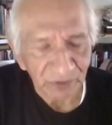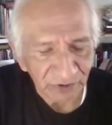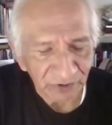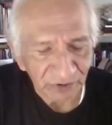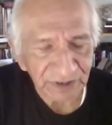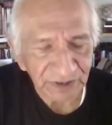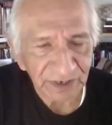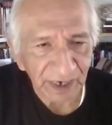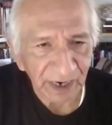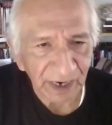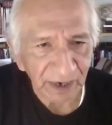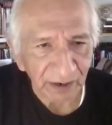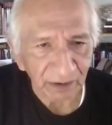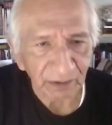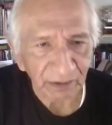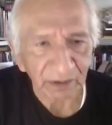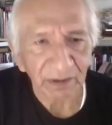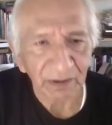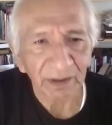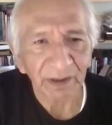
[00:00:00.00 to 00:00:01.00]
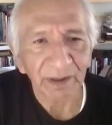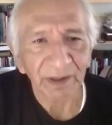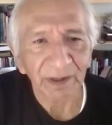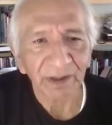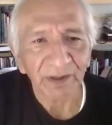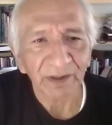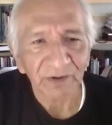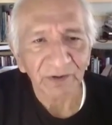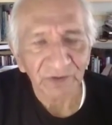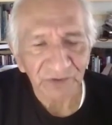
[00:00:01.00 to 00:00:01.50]
to share
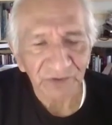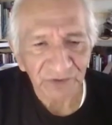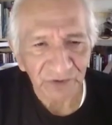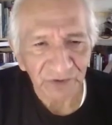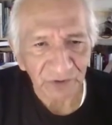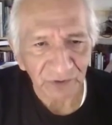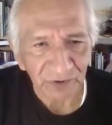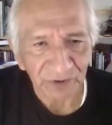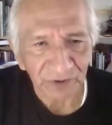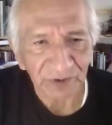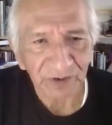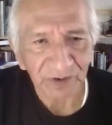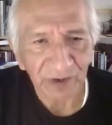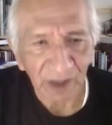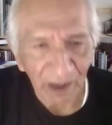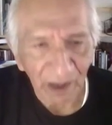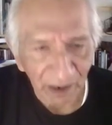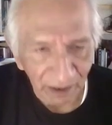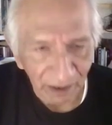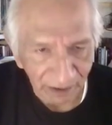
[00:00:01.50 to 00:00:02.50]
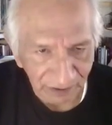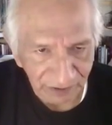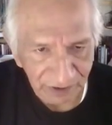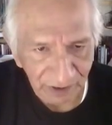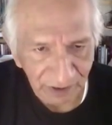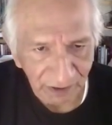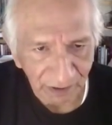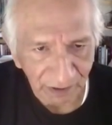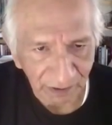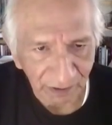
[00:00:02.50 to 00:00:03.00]
certain
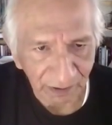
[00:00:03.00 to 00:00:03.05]
knowledge